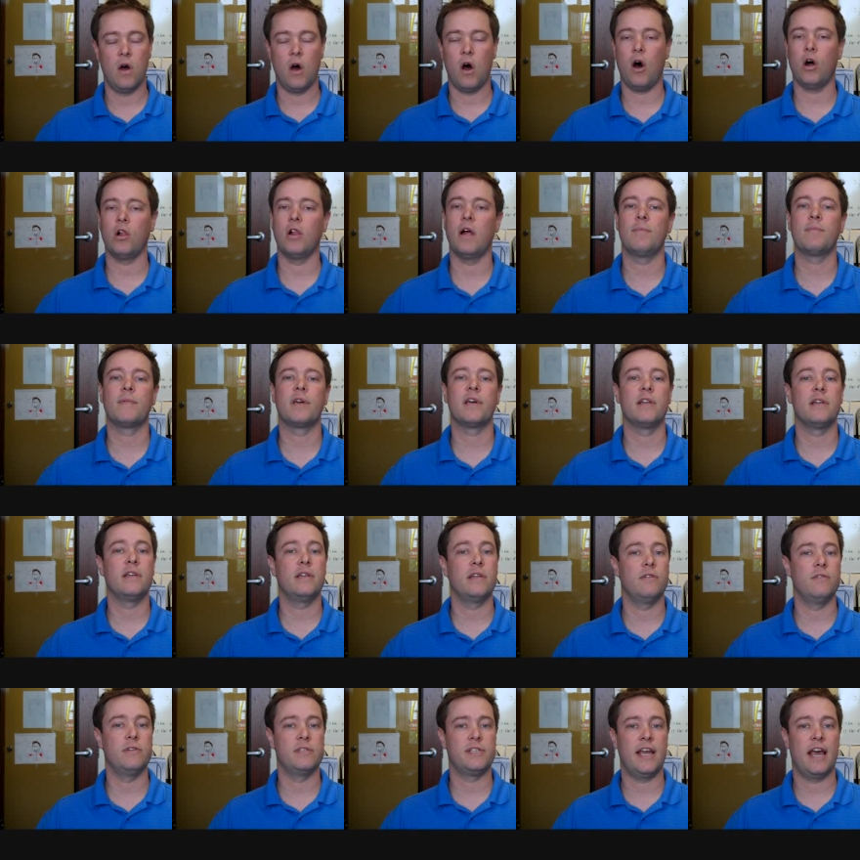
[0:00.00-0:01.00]
All I'm going to
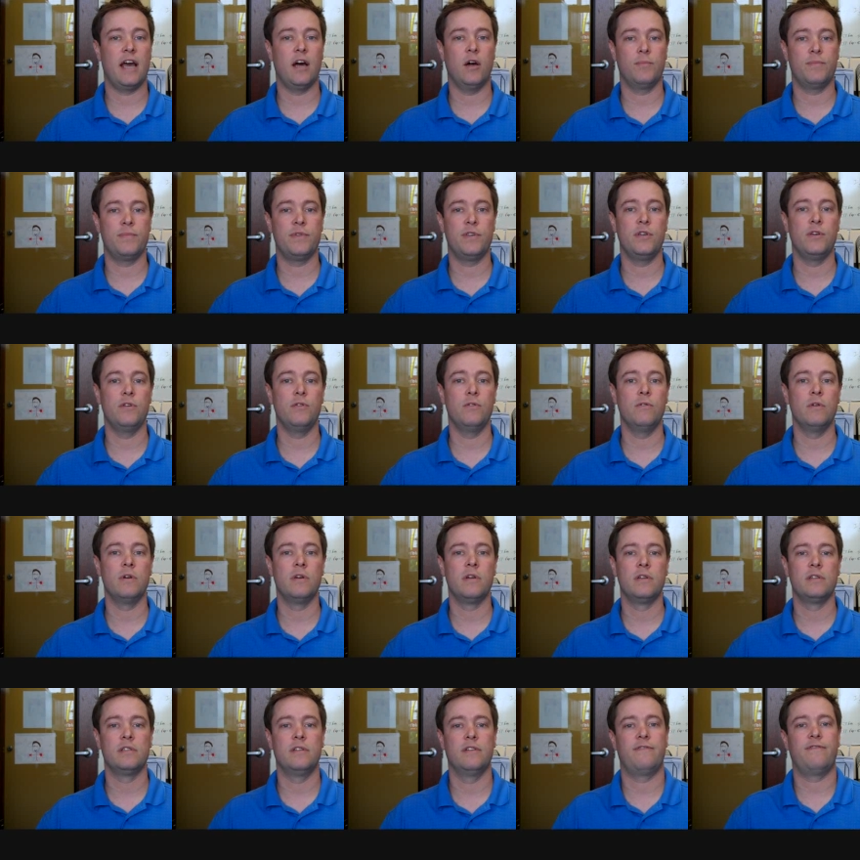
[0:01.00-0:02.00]
do is help you
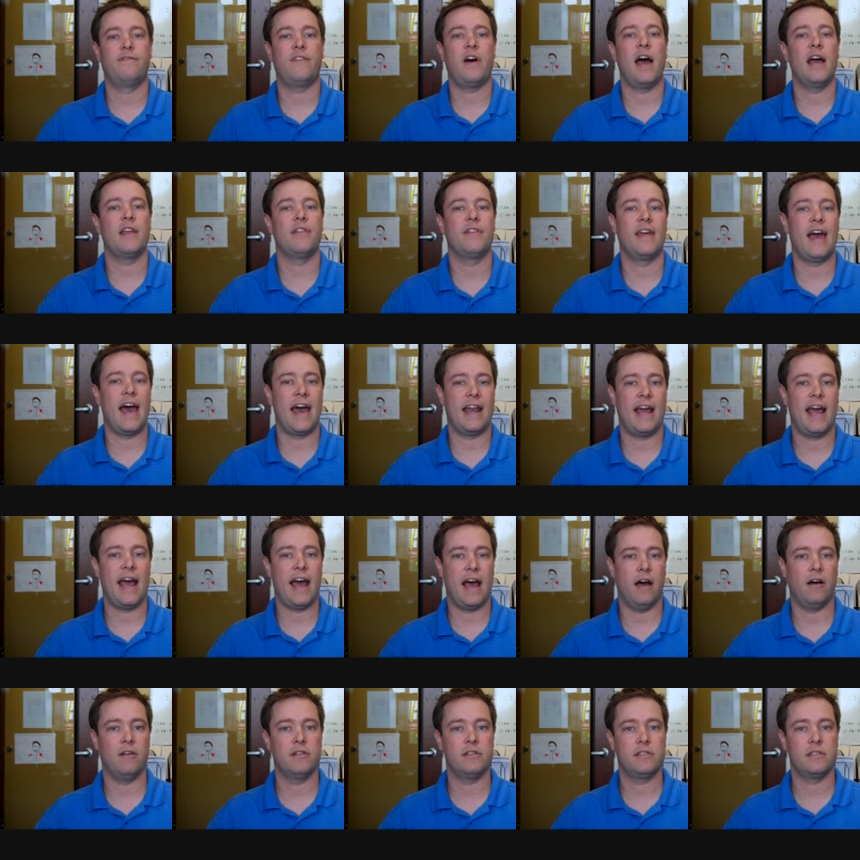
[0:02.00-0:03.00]
to find that
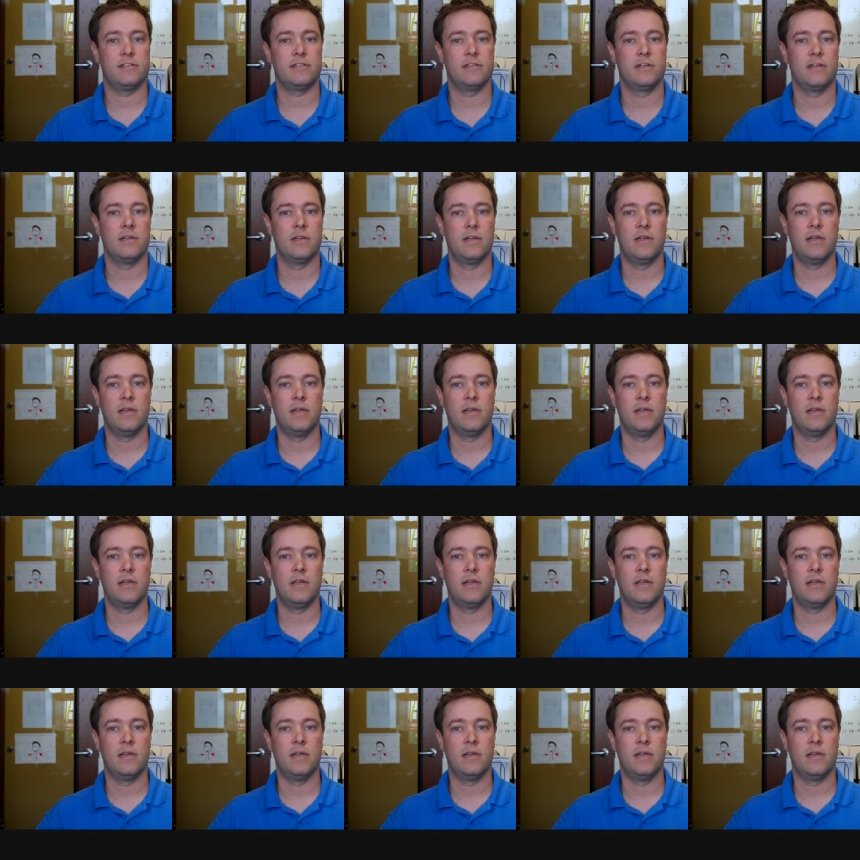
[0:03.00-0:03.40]
house.